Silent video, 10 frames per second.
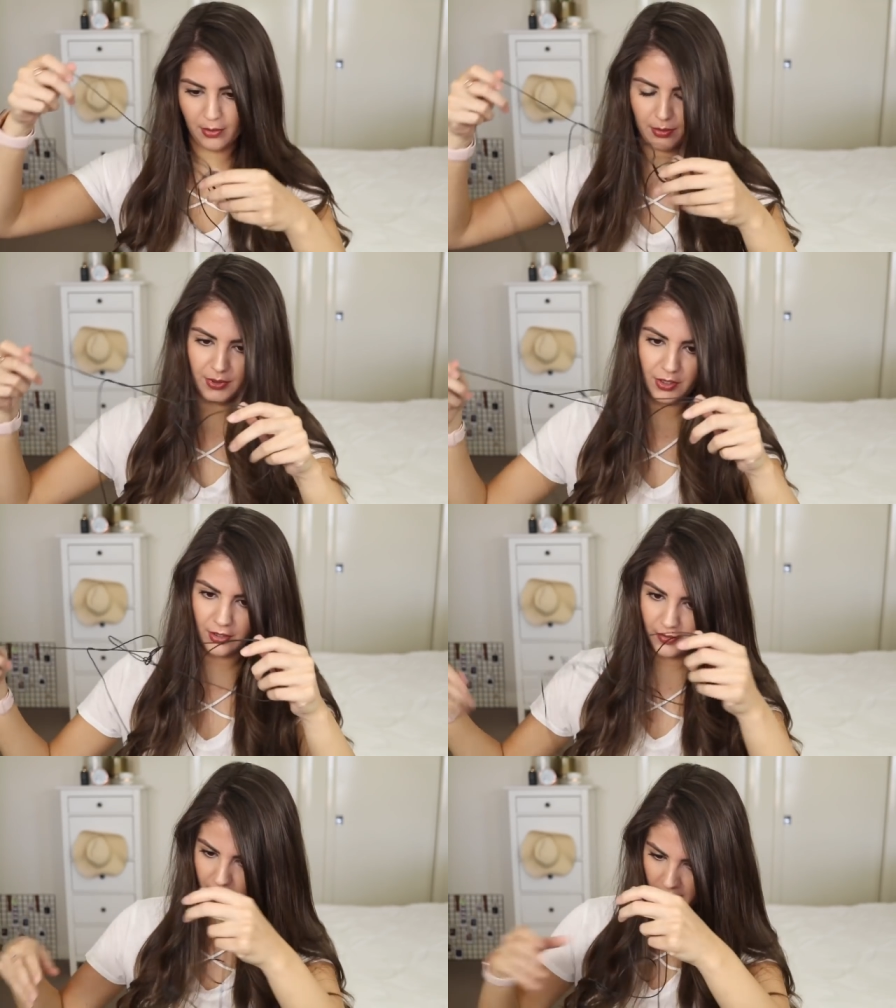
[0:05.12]
I probably
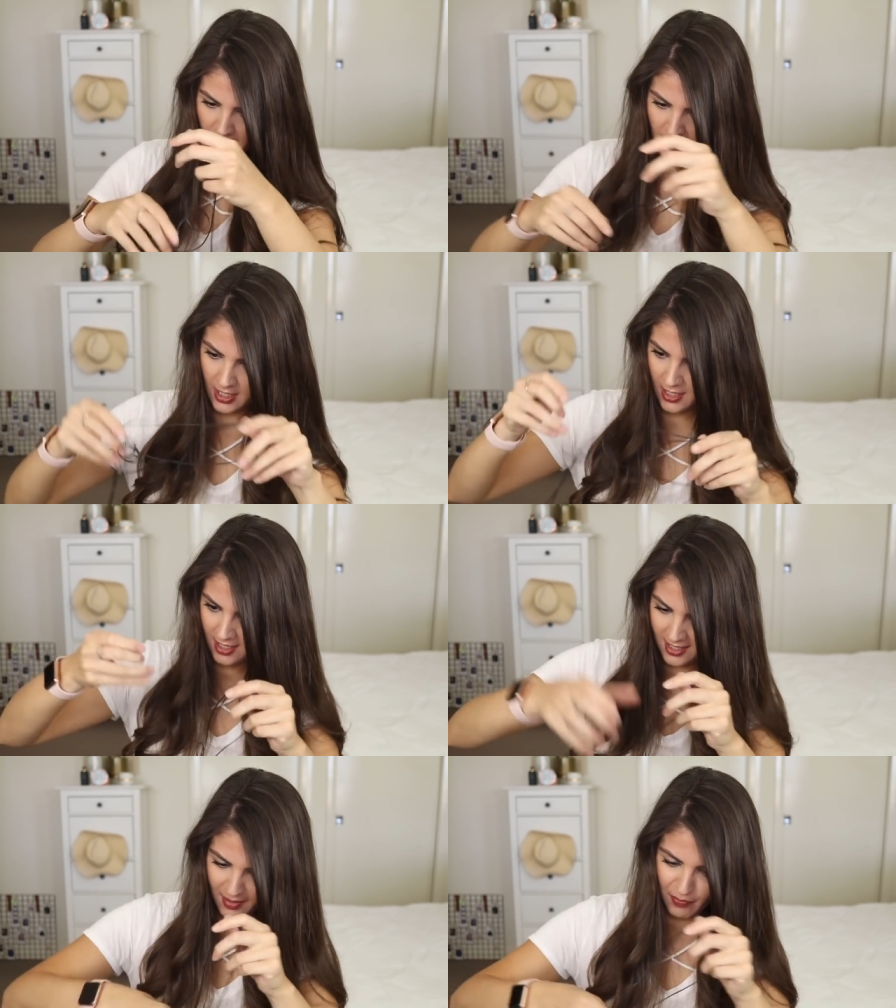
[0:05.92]
should have
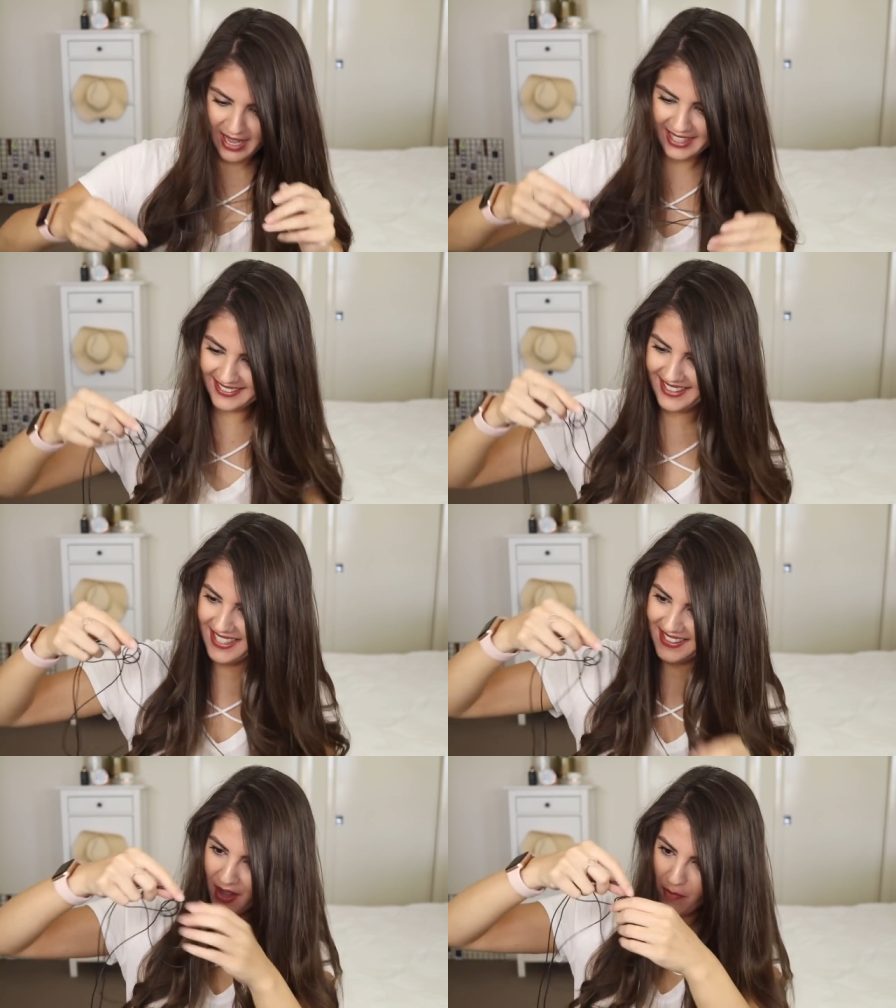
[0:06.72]
packed this